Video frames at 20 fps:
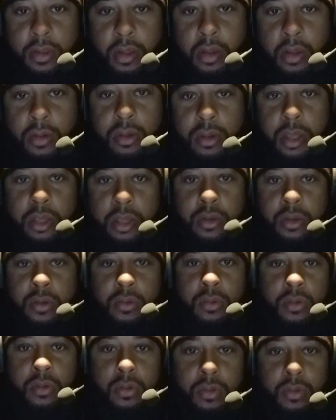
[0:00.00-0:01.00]
Okay,
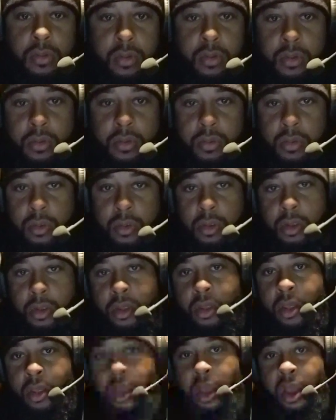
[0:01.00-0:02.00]
cool, cool, cool.
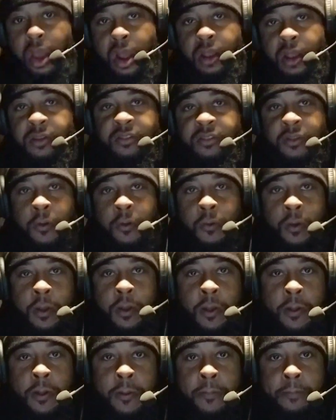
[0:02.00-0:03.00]
All right,
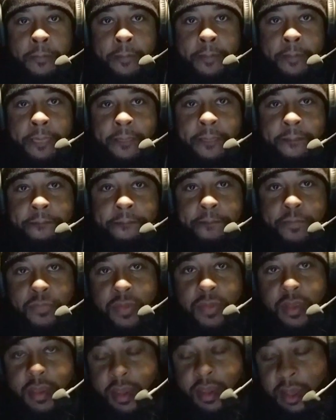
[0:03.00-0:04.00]
so
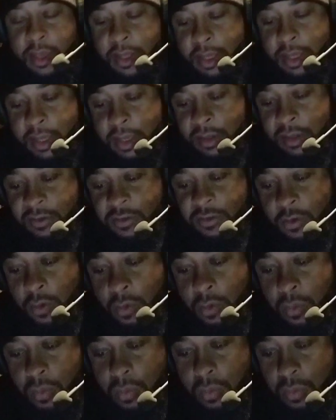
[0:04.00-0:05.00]
and
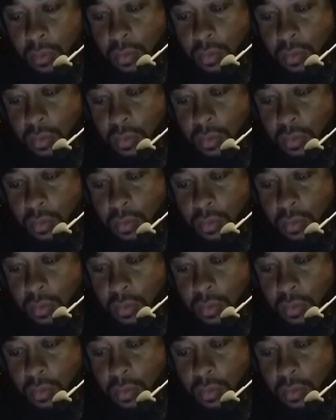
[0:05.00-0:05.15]
so